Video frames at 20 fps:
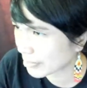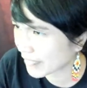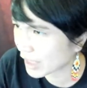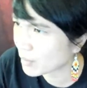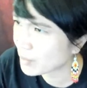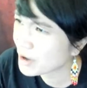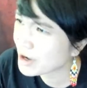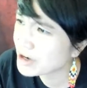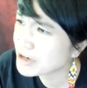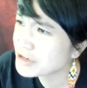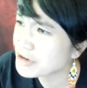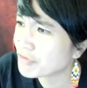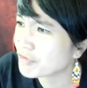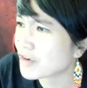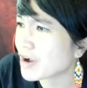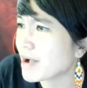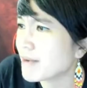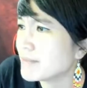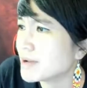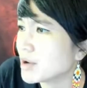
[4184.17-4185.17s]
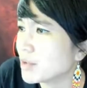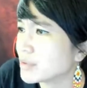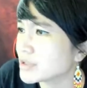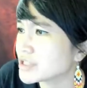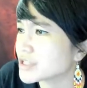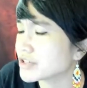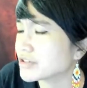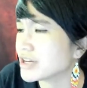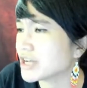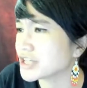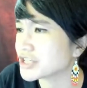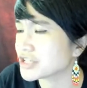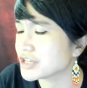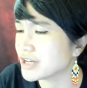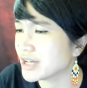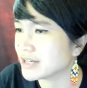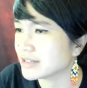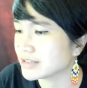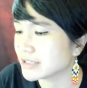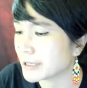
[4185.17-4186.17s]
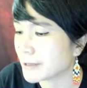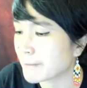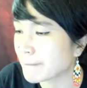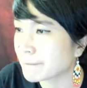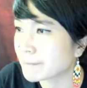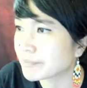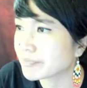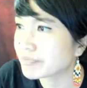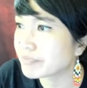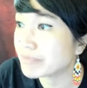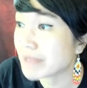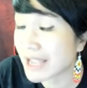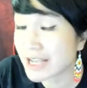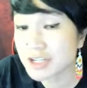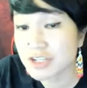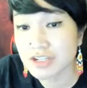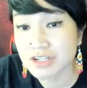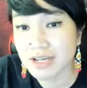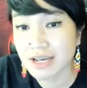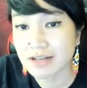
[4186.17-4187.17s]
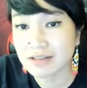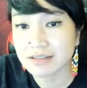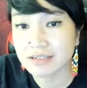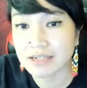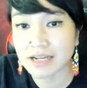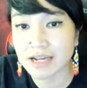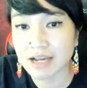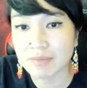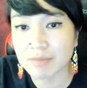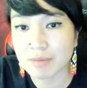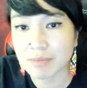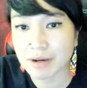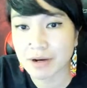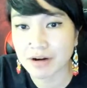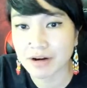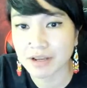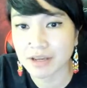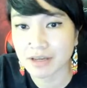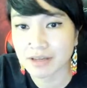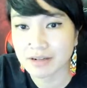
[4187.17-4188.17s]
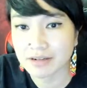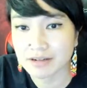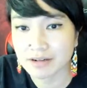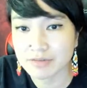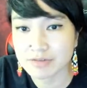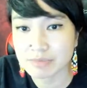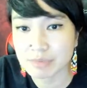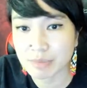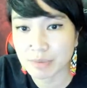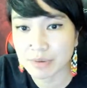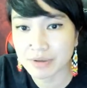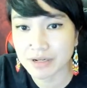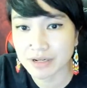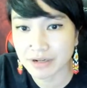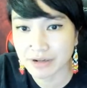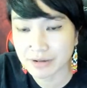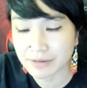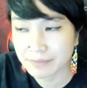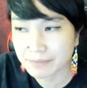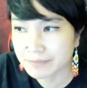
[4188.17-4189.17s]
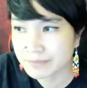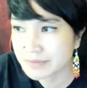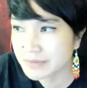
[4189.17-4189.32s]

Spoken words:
Where are you from? What's your nationality? Nationality, I'm American. I was born here.